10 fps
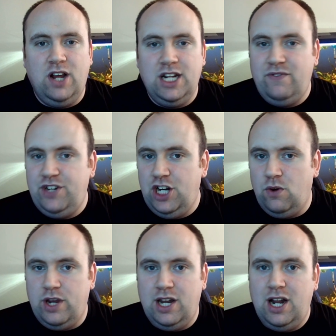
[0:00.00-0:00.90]
video
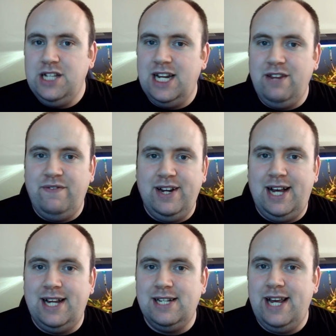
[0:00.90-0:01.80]
or you learned anything,
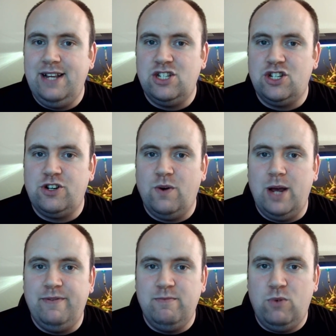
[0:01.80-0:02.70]
and hit
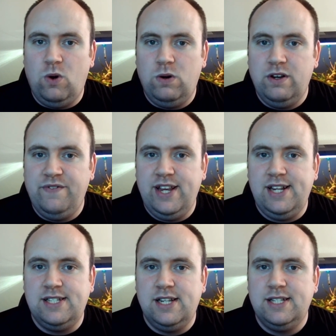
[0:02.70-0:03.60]
subscribe for more of
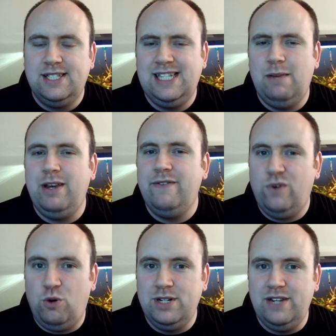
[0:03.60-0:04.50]
these
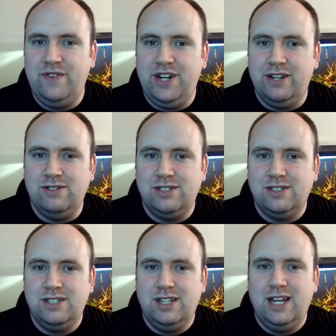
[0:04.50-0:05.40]
semi-informative videos.
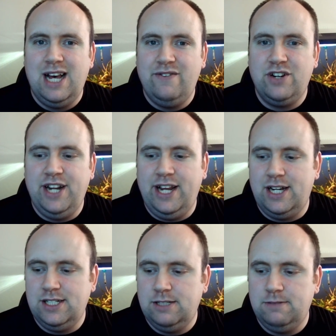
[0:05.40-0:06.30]
Have a good day, guys.